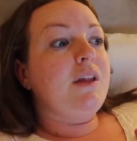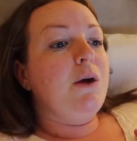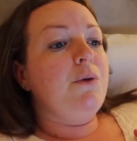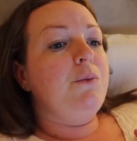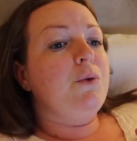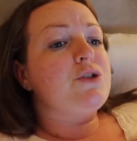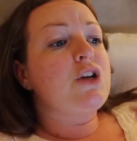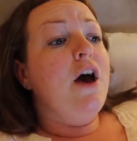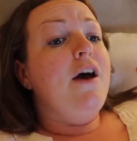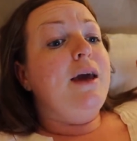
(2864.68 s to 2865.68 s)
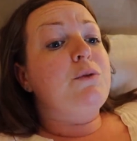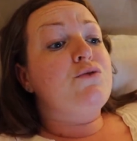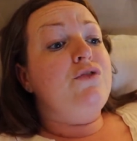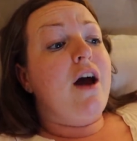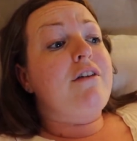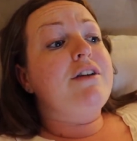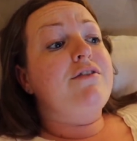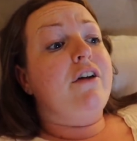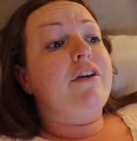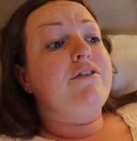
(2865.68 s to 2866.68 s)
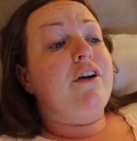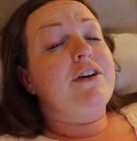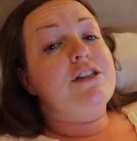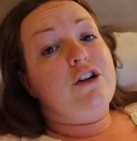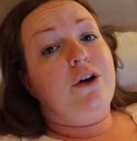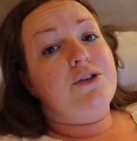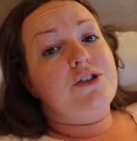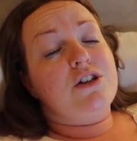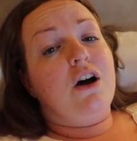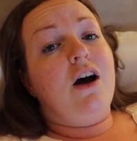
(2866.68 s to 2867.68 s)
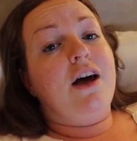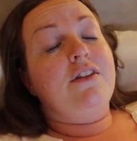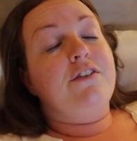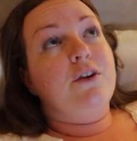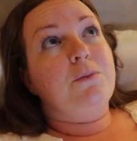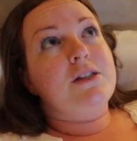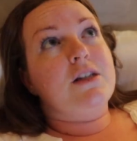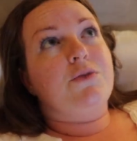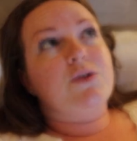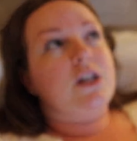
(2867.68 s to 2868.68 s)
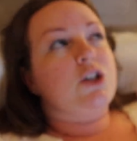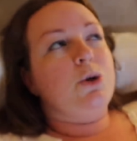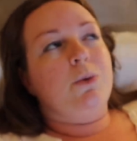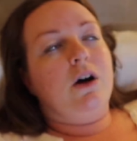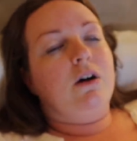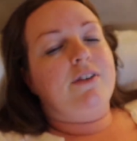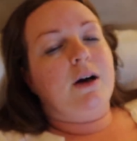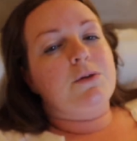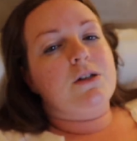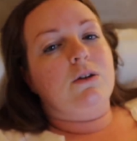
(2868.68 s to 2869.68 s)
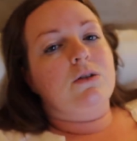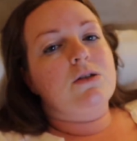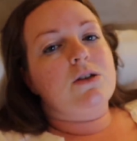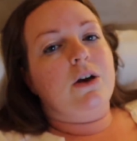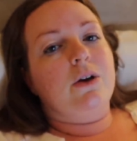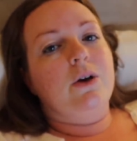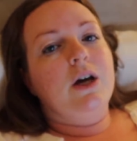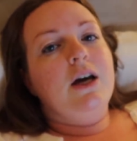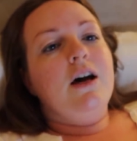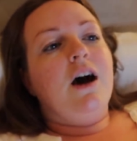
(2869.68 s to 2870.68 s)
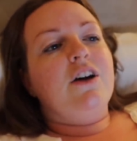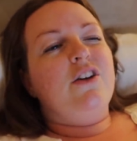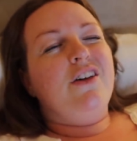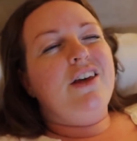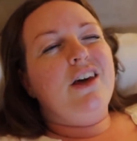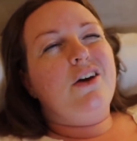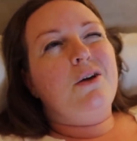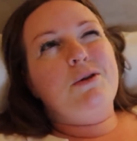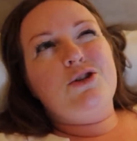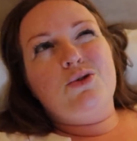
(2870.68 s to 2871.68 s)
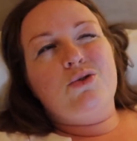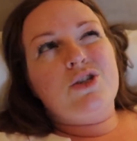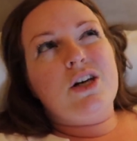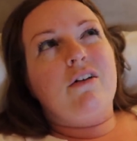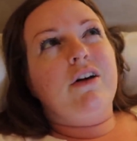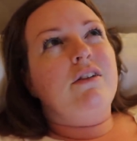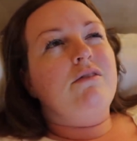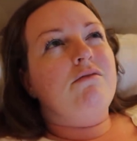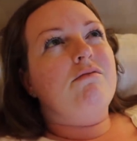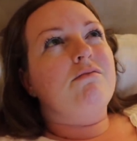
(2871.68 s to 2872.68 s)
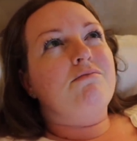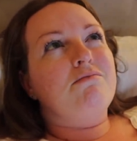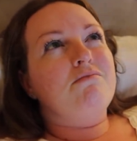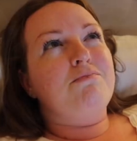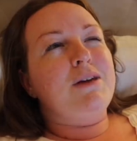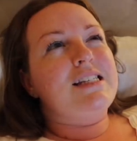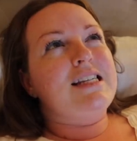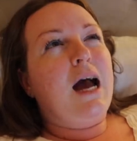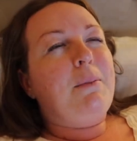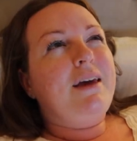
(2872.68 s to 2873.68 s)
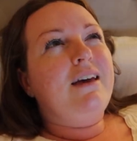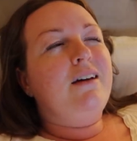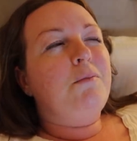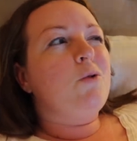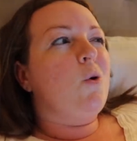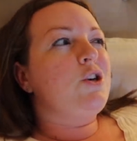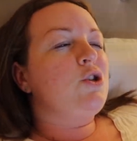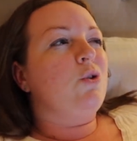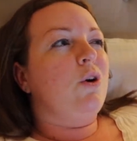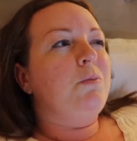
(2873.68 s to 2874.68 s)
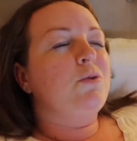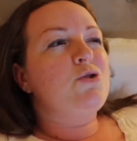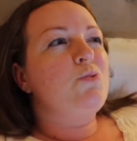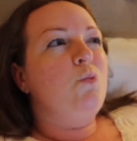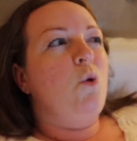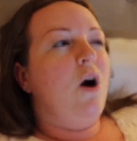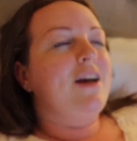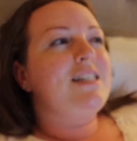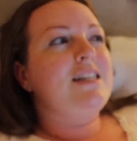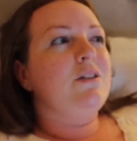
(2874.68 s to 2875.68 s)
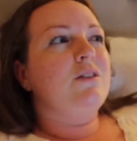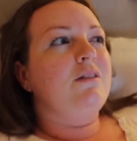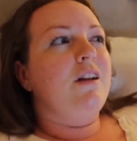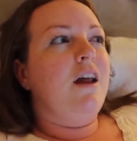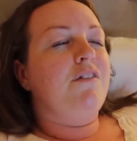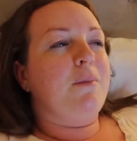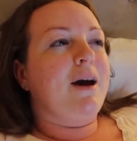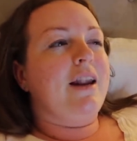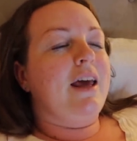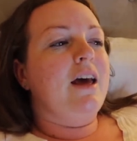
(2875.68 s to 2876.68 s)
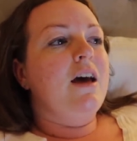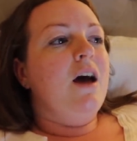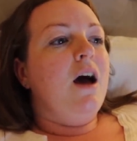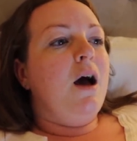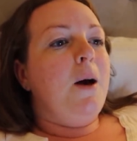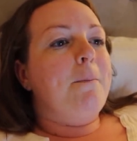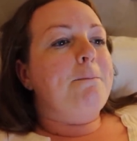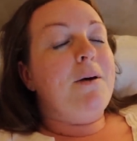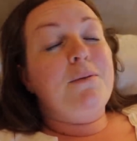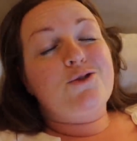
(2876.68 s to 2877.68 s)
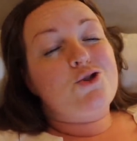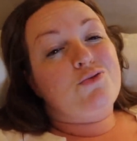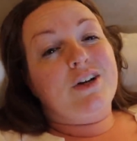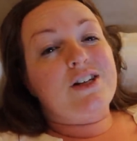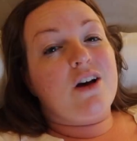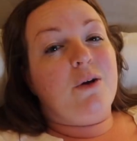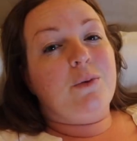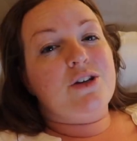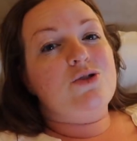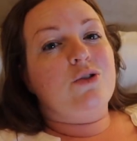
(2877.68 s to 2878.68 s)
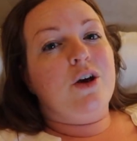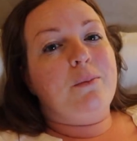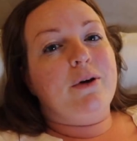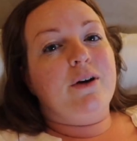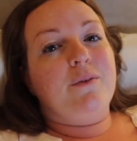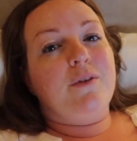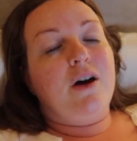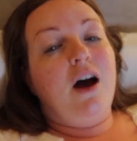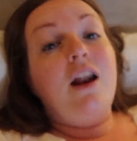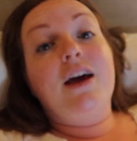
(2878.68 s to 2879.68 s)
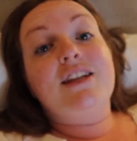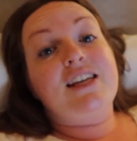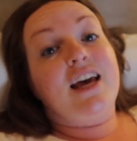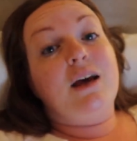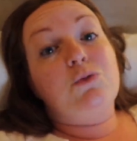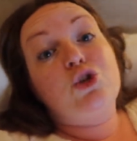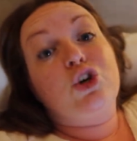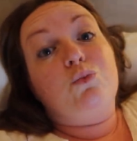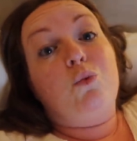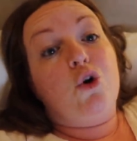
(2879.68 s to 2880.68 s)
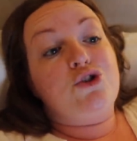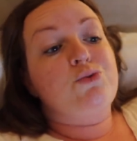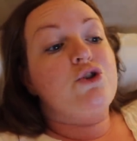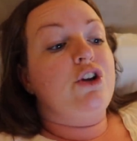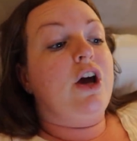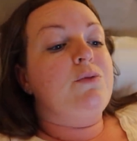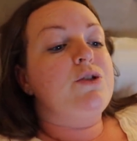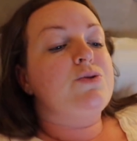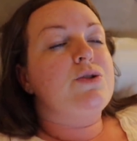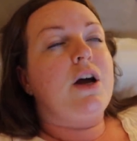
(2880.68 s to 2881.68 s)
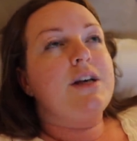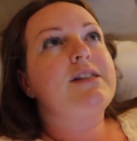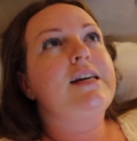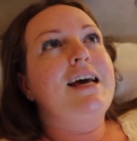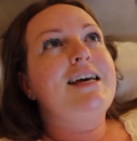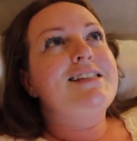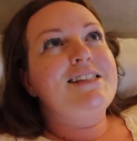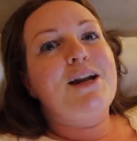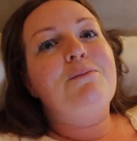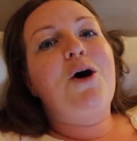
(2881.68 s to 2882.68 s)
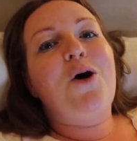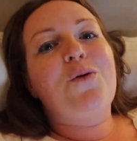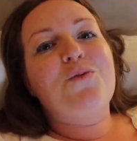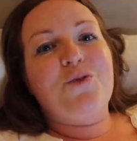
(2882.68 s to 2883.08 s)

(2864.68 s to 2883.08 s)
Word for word: it was it was very very very slow to start and the film itself was like two and a half hours long so i don't know i think it could have been shorter and a bit snappier i'm not quite sure i'm not sure what i didn't love about it um maybe i was just really tired when i saw it but i liked it it was a good watch it was a, it was a nice cinema